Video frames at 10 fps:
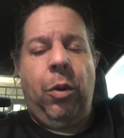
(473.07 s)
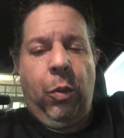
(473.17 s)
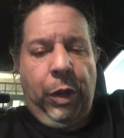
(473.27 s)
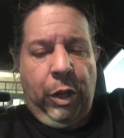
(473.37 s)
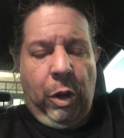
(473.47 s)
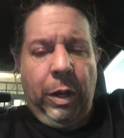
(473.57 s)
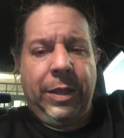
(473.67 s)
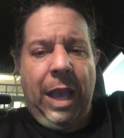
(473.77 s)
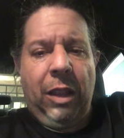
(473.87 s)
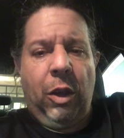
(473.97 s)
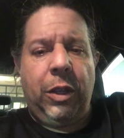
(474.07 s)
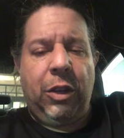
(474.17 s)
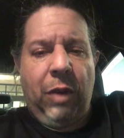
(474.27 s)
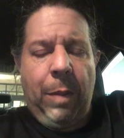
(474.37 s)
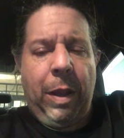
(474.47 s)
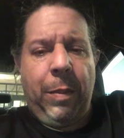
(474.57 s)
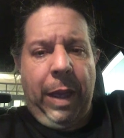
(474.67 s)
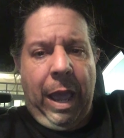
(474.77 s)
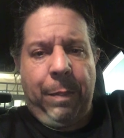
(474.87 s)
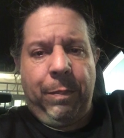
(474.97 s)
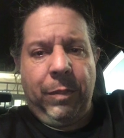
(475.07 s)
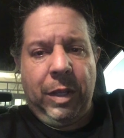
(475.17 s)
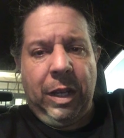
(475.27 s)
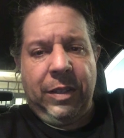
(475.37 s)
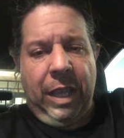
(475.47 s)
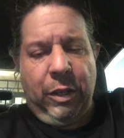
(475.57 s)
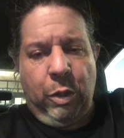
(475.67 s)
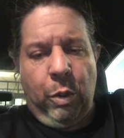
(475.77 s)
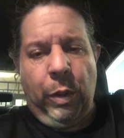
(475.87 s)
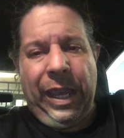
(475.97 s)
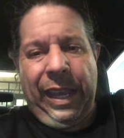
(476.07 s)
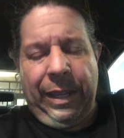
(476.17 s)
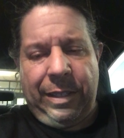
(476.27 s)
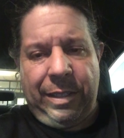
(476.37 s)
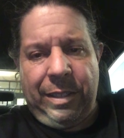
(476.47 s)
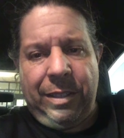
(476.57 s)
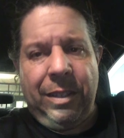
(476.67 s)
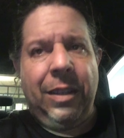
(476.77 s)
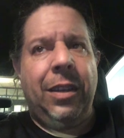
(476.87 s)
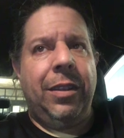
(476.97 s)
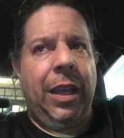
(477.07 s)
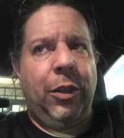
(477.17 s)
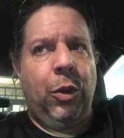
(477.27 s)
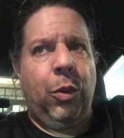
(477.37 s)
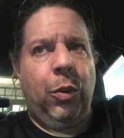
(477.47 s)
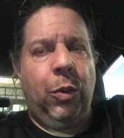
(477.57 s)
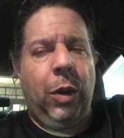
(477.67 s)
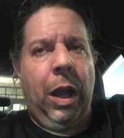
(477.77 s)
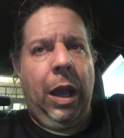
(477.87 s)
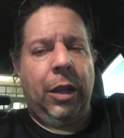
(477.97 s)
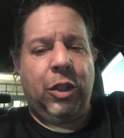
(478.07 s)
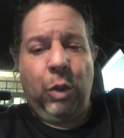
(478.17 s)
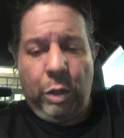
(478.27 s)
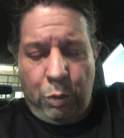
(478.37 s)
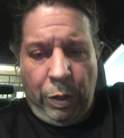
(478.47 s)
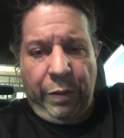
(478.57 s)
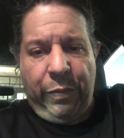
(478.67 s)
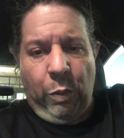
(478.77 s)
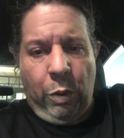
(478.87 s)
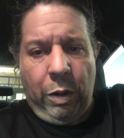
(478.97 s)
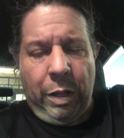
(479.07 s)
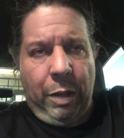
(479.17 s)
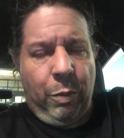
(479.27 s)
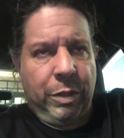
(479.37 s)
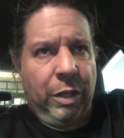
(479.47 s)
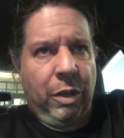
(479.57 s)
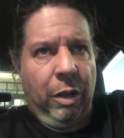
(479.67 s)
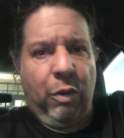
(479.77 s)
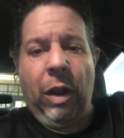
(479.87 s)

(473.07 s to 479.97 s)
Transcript: When you go to download the Grubhub app, because they do Eats, they do uh, Store 24, uh, what's it called?